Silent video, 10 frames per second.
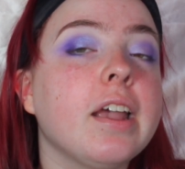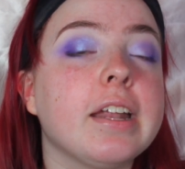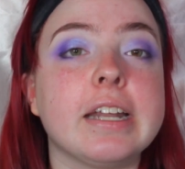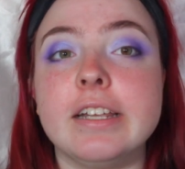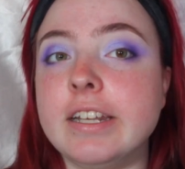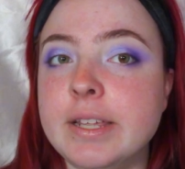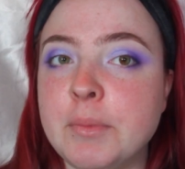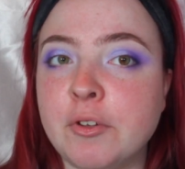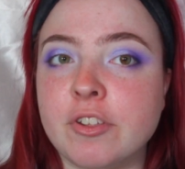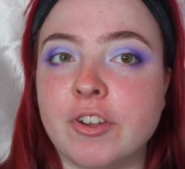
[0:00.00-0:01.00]
And I did
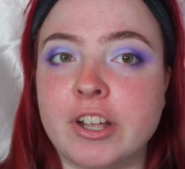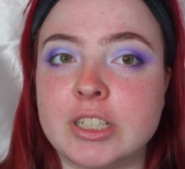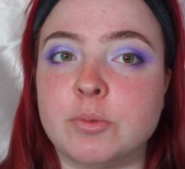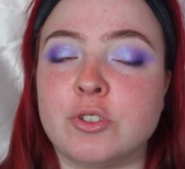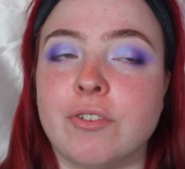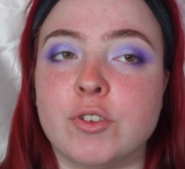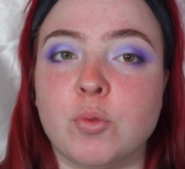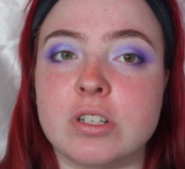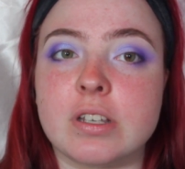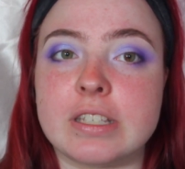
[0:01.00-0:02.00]
email their customer service
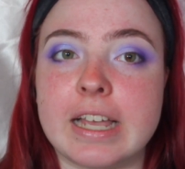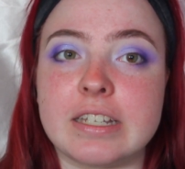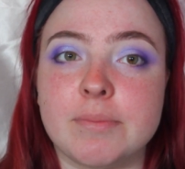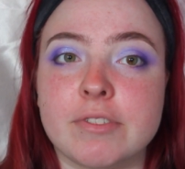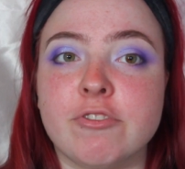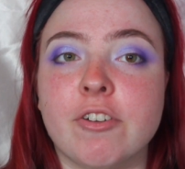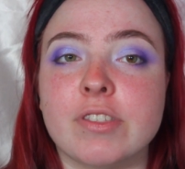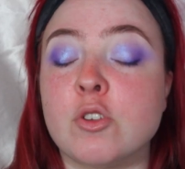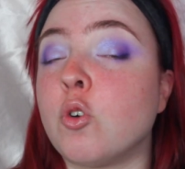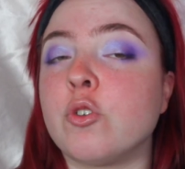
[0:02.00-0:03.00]
once because I had something wrong
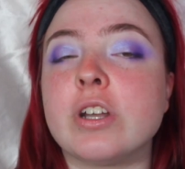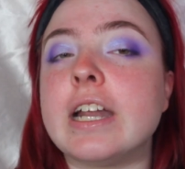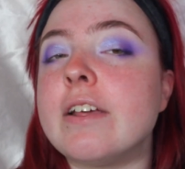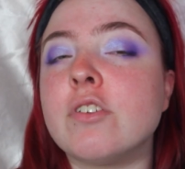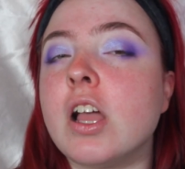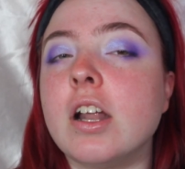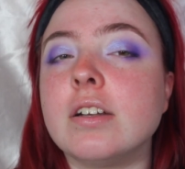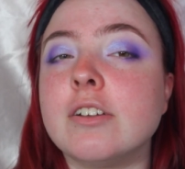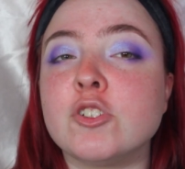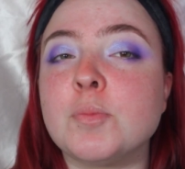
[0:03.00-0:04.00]
with an order, and I never got
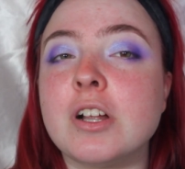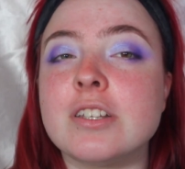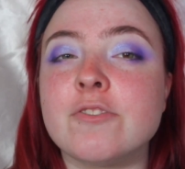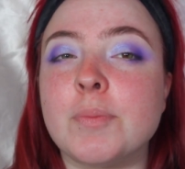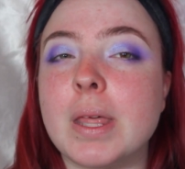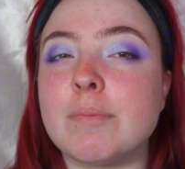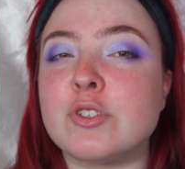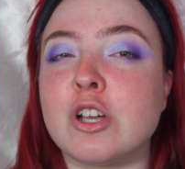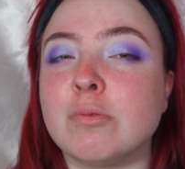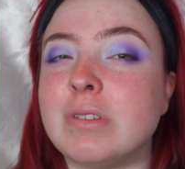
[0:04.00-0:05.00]
a response from them,
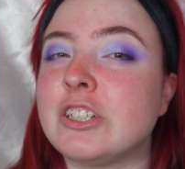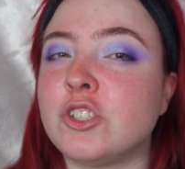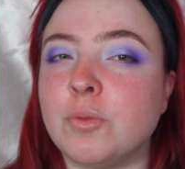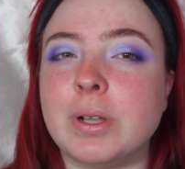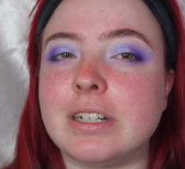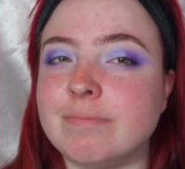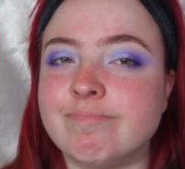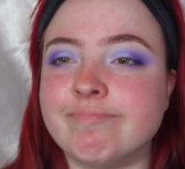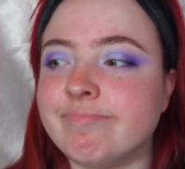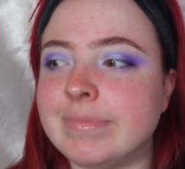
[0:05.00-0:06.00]
so that should have been
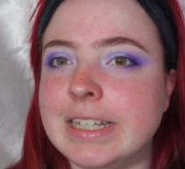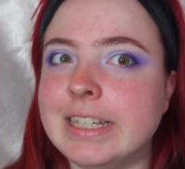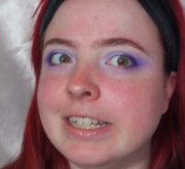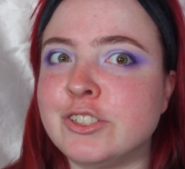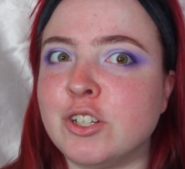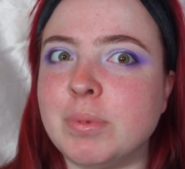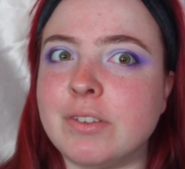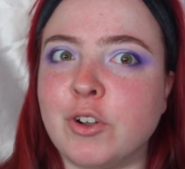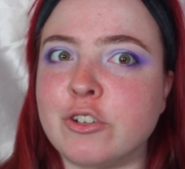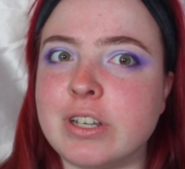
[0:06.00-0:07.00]

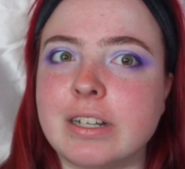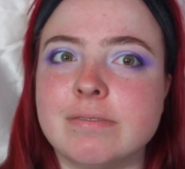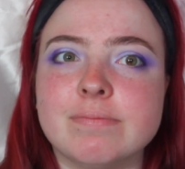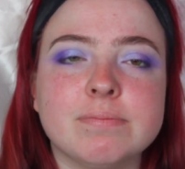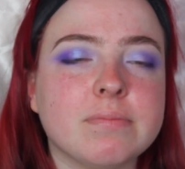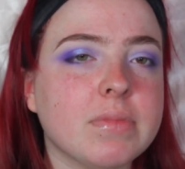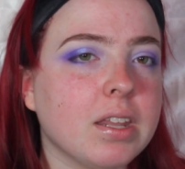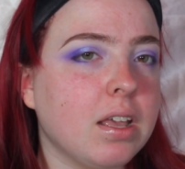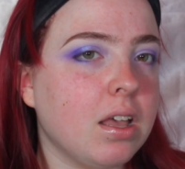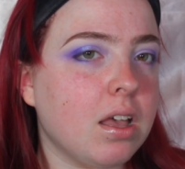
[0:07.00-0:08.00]
the first sign.
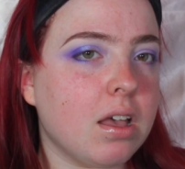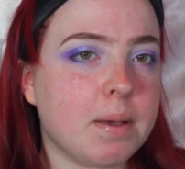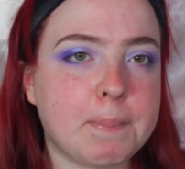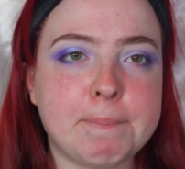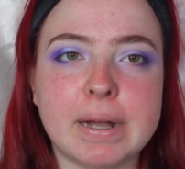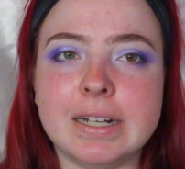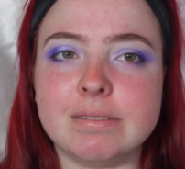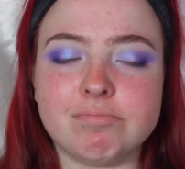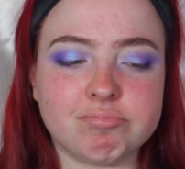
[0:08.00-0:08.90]
But